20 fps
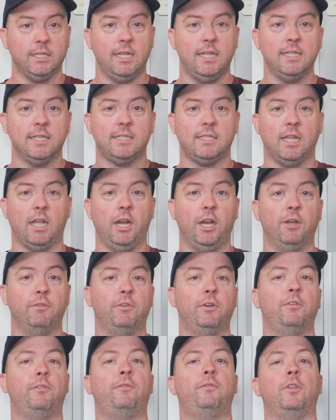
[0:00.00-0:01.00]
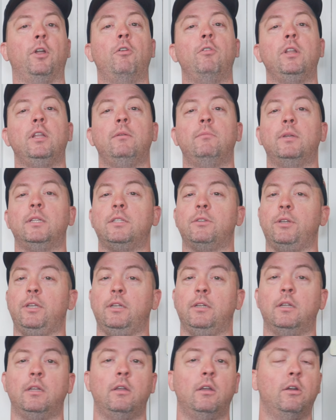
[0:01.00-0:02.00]
instead of floating
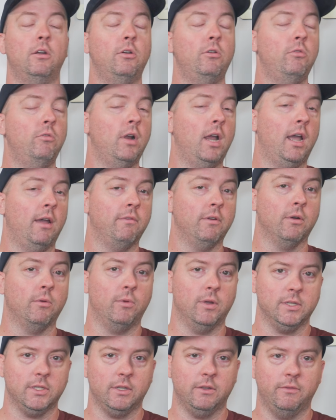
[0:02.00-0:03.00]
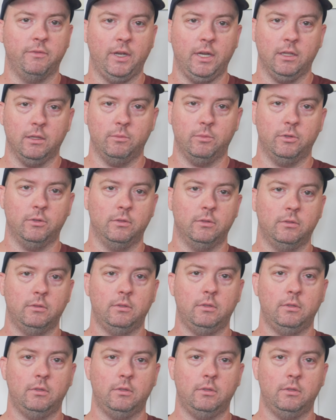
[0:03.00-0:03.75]
between whoever was available.